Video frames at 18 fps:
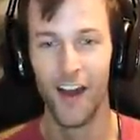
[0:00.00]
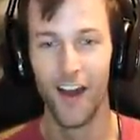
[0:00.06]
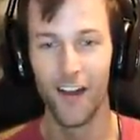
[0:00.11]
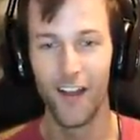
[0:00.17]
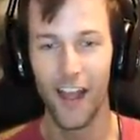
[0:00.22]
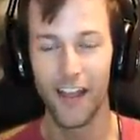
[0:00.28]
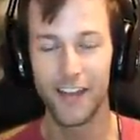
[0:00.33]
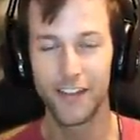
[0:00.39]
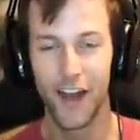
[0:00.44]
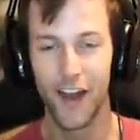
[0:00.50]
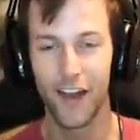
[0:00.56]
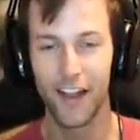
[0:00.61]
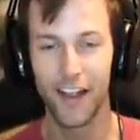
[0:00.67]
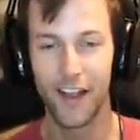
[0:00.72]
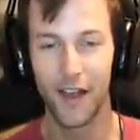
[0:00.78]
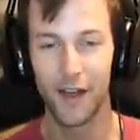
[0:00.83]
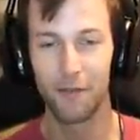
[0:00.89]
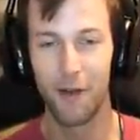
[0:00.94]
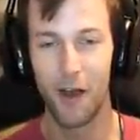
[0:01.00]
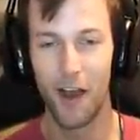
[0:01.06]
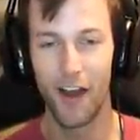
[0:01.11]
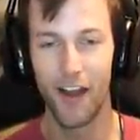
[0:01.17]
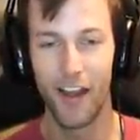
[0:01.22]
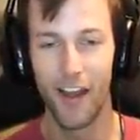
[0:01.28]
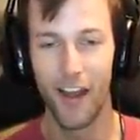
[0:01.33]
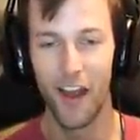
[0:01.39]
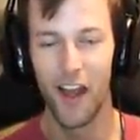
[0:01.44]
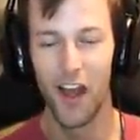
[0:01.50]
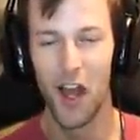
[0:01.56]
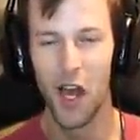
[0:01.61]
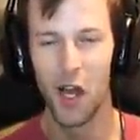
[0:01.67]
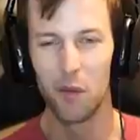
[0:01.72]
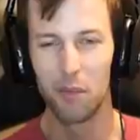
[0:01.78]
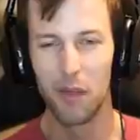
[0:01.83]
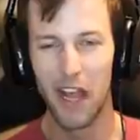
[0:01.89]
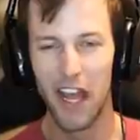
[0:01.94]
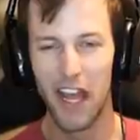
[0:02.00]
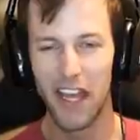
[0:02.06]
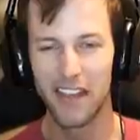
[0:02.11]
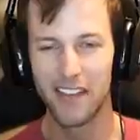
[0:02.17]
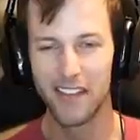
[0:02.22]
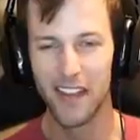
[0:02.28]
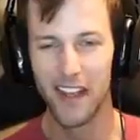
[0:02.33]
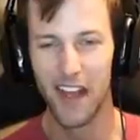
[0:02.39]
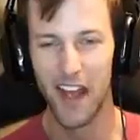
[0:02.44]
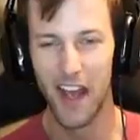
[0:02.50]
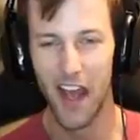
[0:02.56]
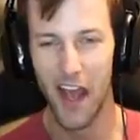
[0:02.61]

Okay, Doggy, come on. Please,